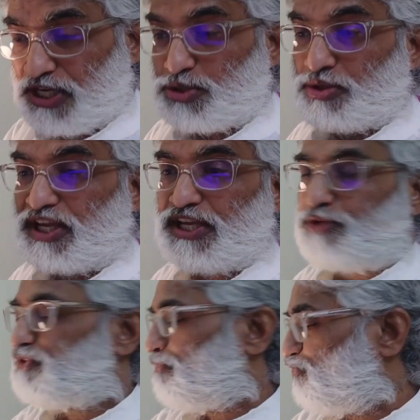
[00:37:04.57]
I should take care
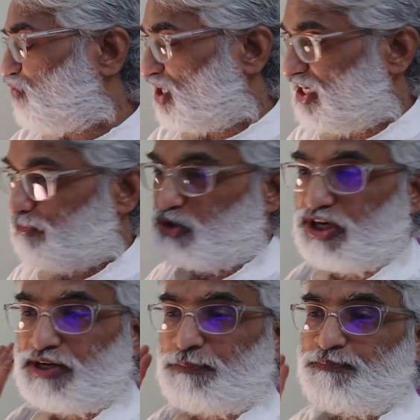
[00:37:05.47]
of them. Forget about
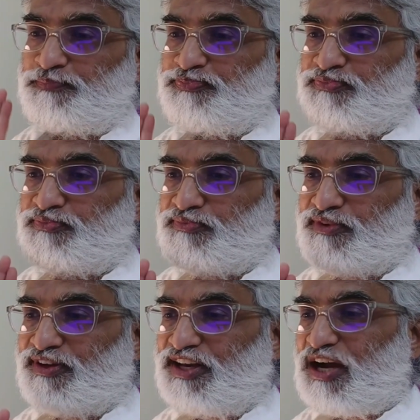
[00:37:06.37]
it.
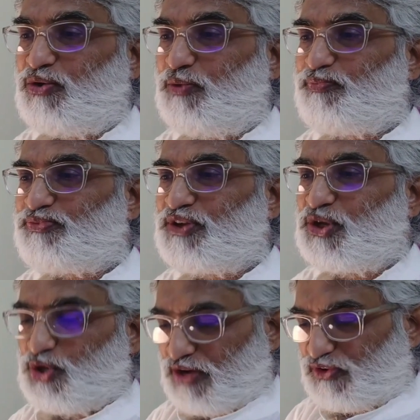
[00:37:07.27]
Now,
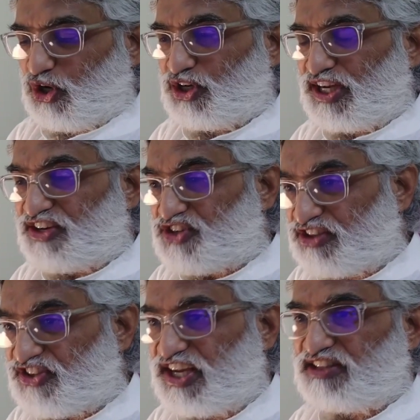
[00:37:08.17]
you have got a
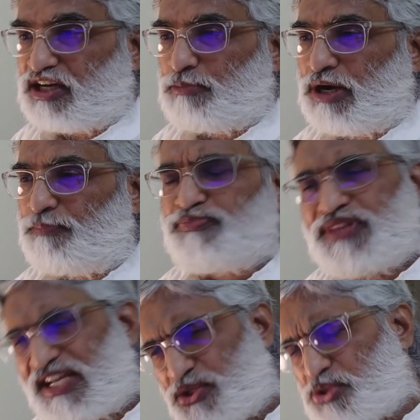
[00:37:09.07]
Kshatriya dharma.
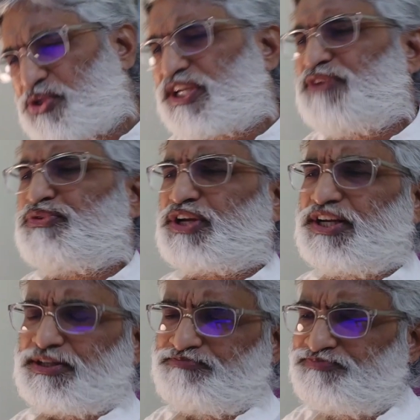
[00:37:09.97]
That also you can
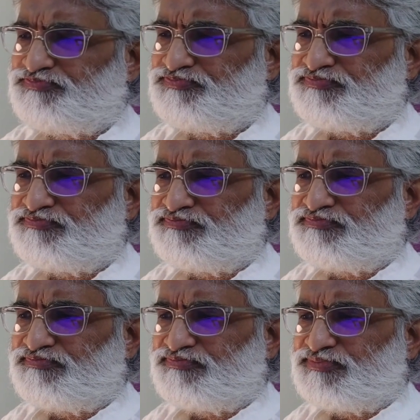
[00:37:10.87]
forget.
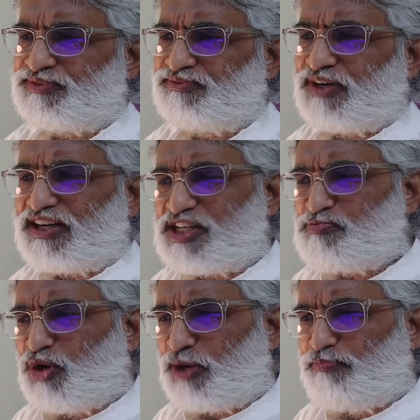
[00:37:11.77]
What is
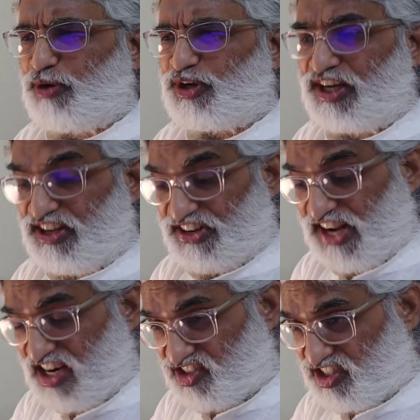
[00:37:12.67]
more important?
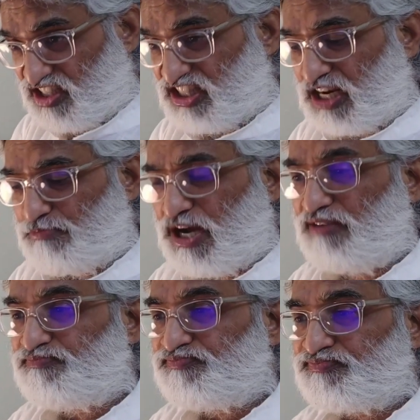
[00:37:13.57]
Rashtra
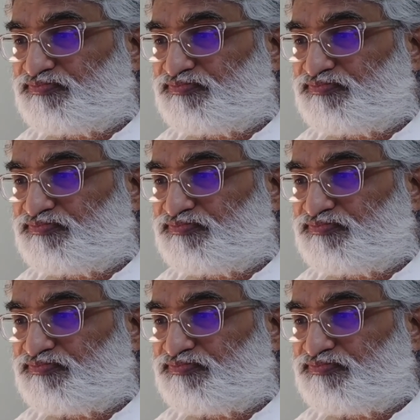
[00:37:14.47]
dharma